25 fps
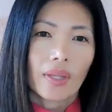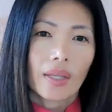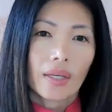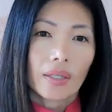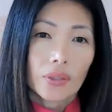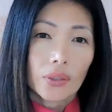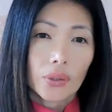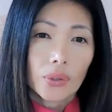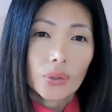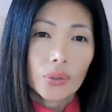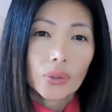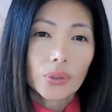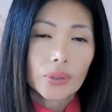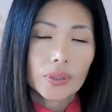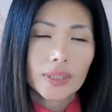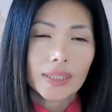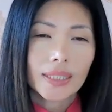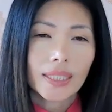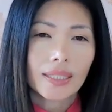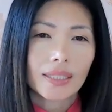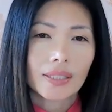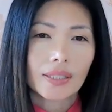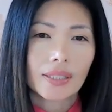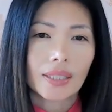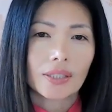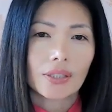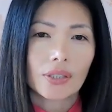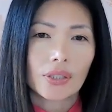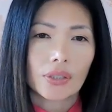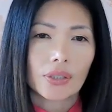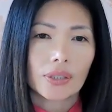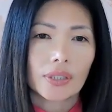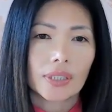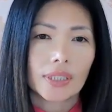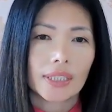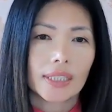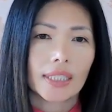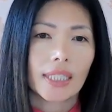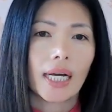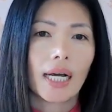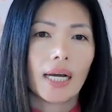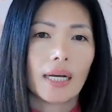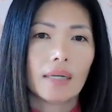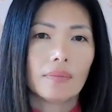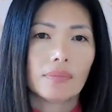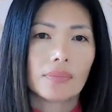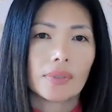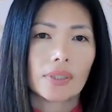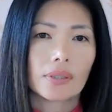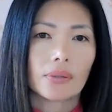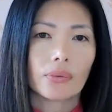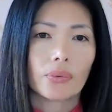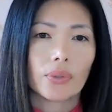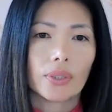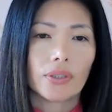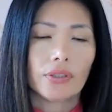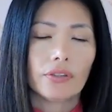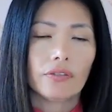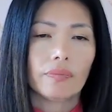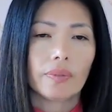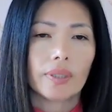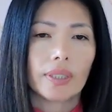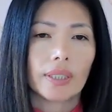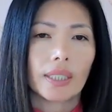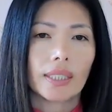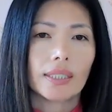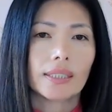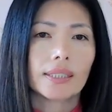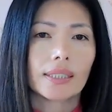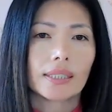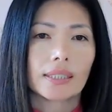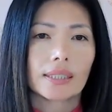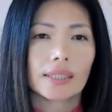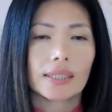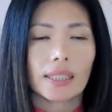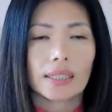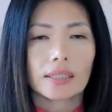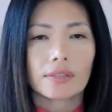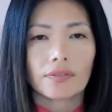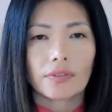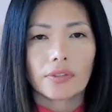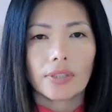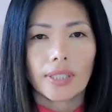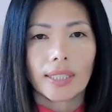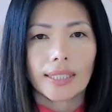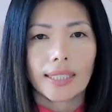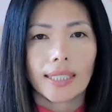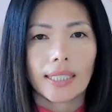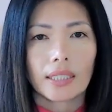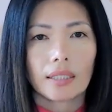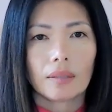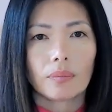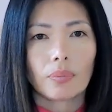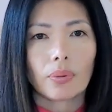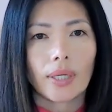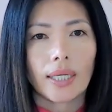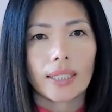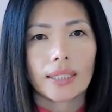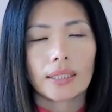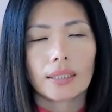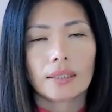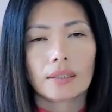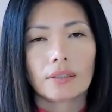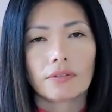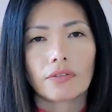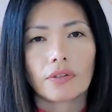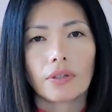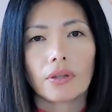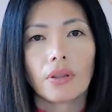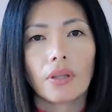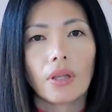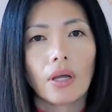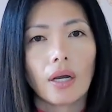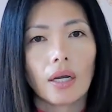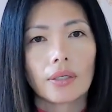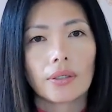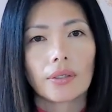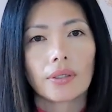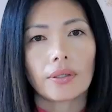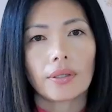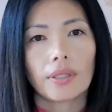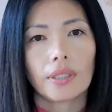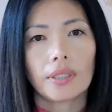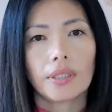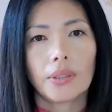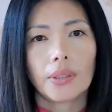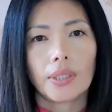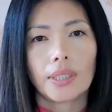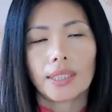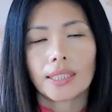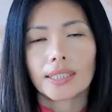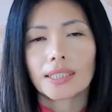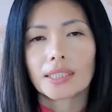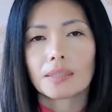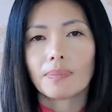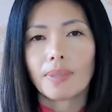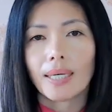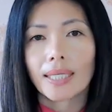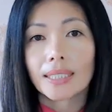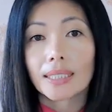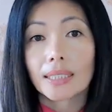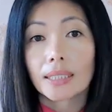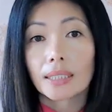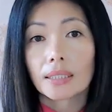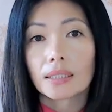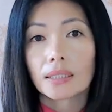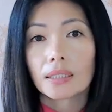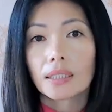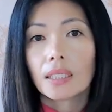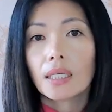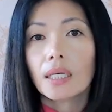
Usually this uncertainty comes when you've been unsuccessful at getting pregnant for longer than you had expected,